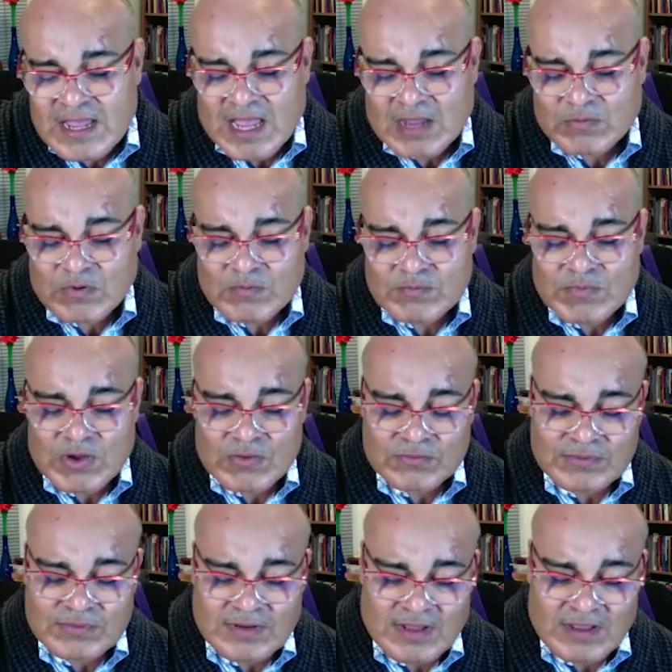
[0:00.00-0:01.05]
I will
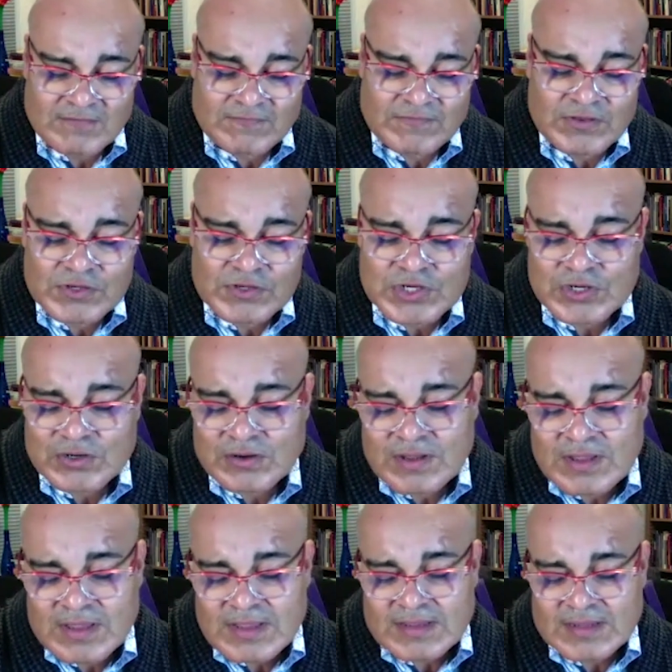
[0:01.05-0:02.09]
moan a future
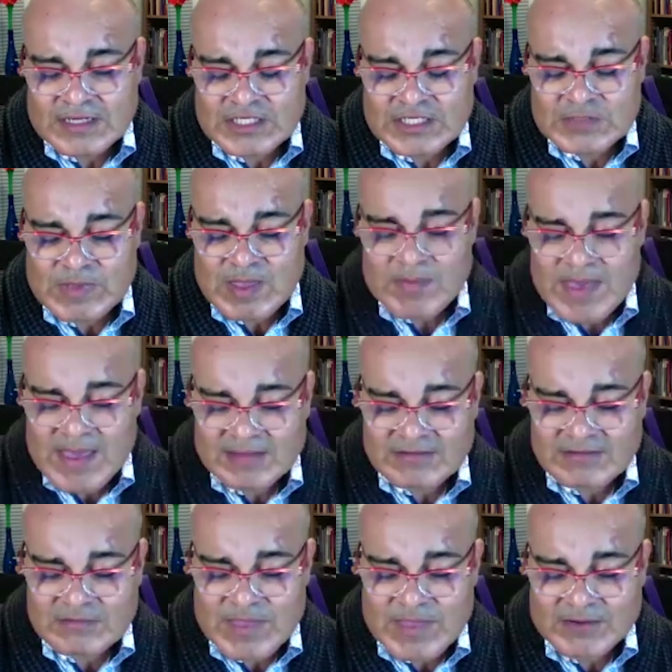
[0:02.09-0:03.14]
into my
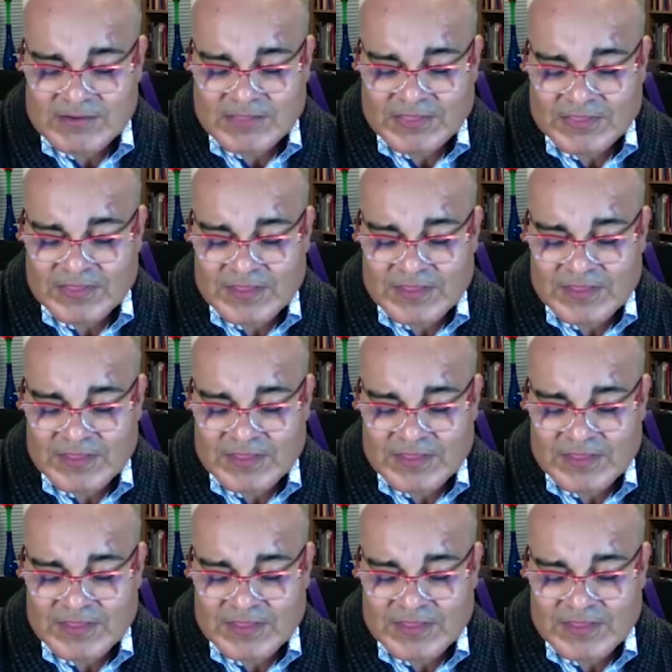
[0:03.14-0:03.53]
man's mouth.